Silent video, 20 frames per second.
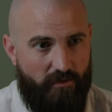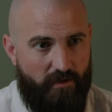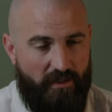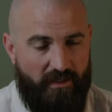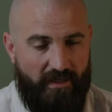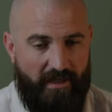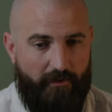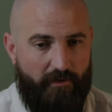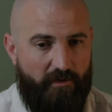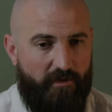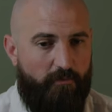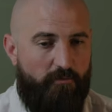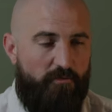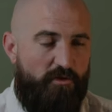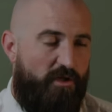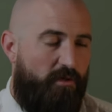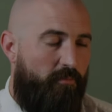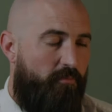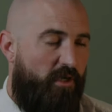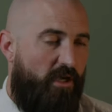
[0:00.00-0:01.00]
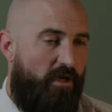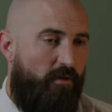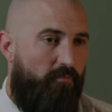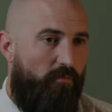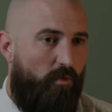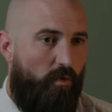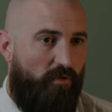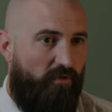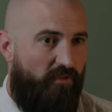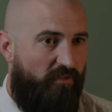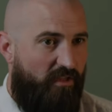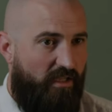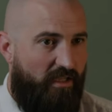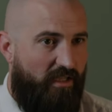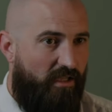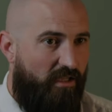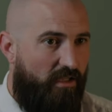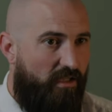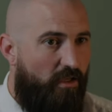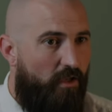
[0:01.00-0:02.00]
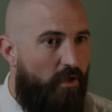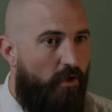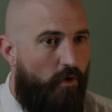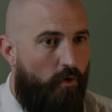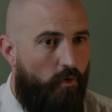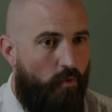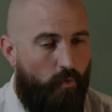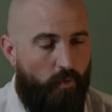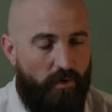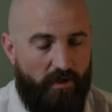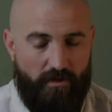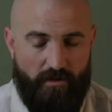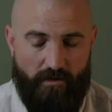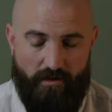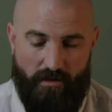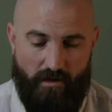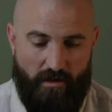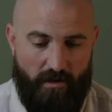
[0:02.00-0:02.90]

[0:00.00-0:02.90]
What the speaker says: allowing them to become more sticky with